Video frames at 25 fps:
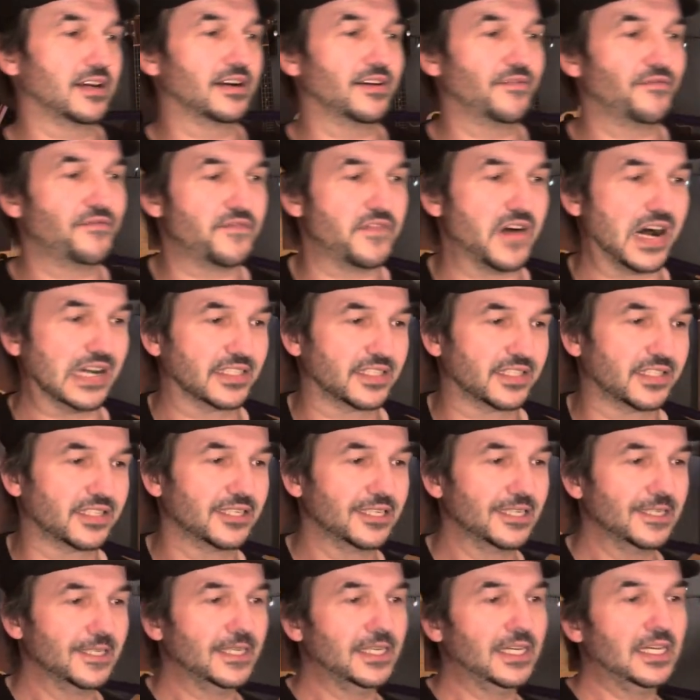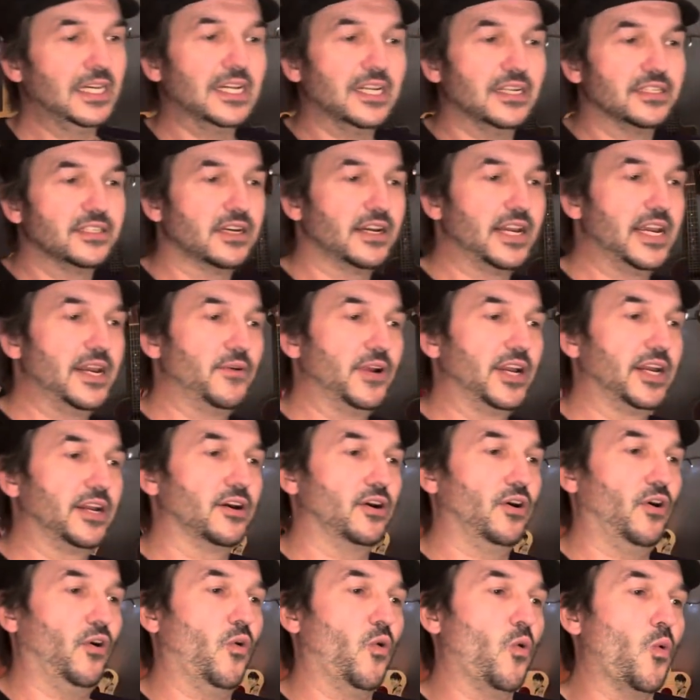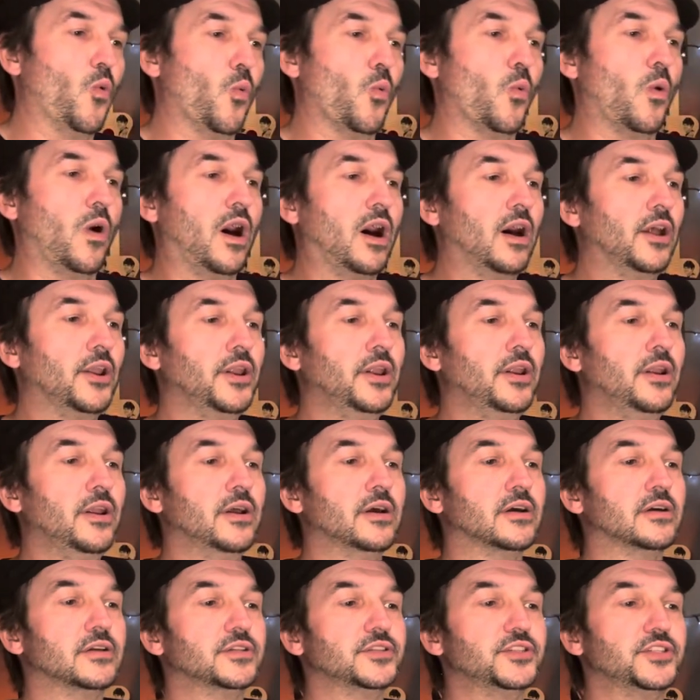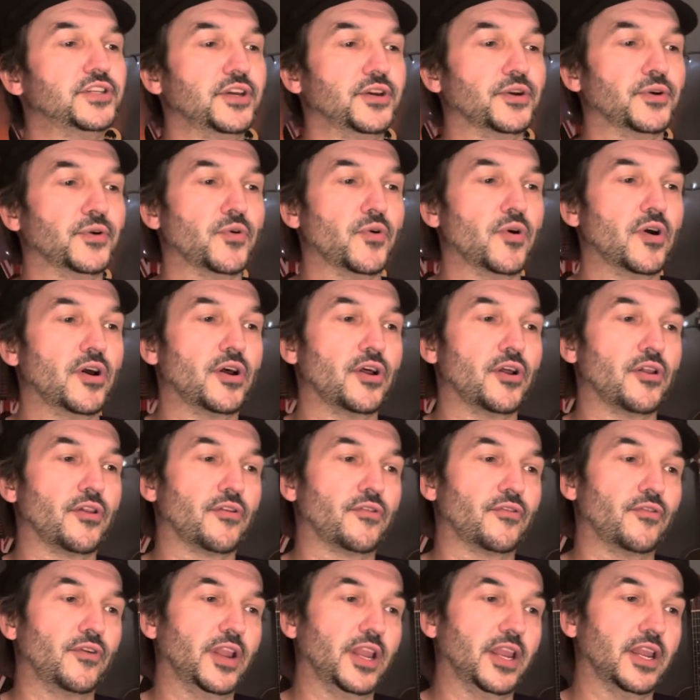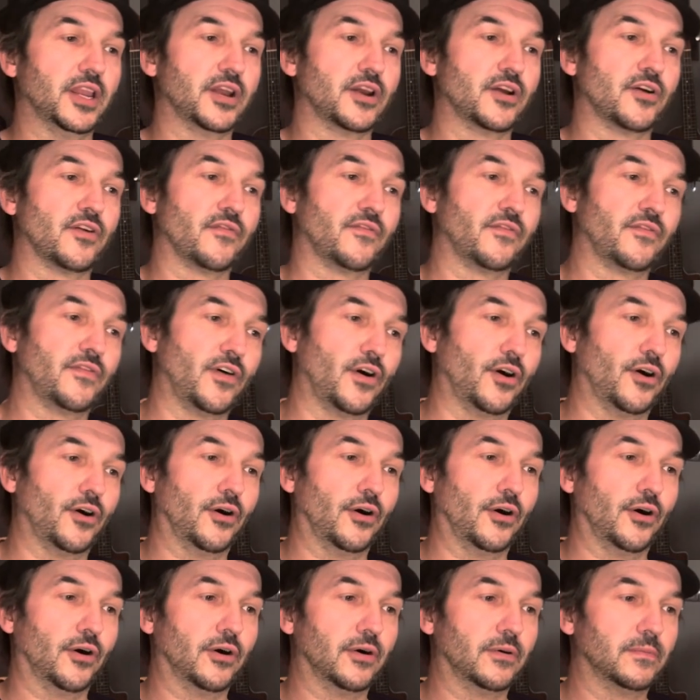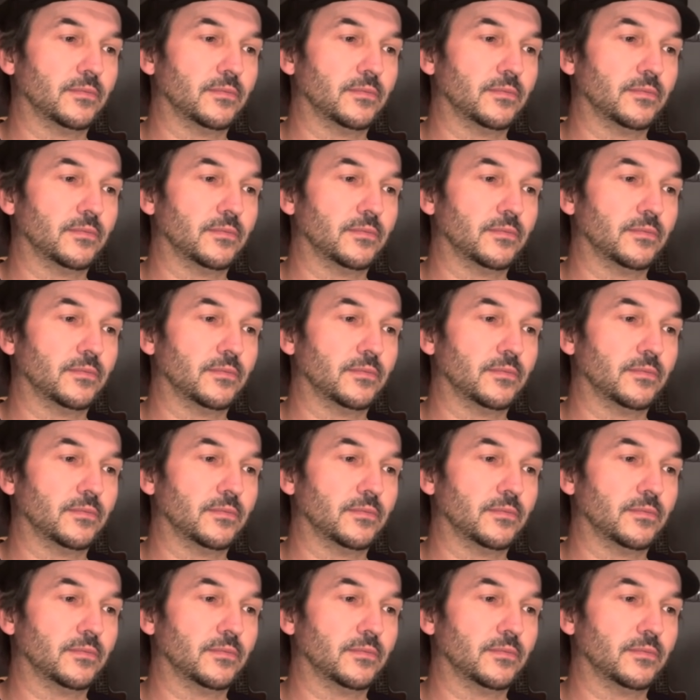fast. So here we go. 1, 2, 3, 4.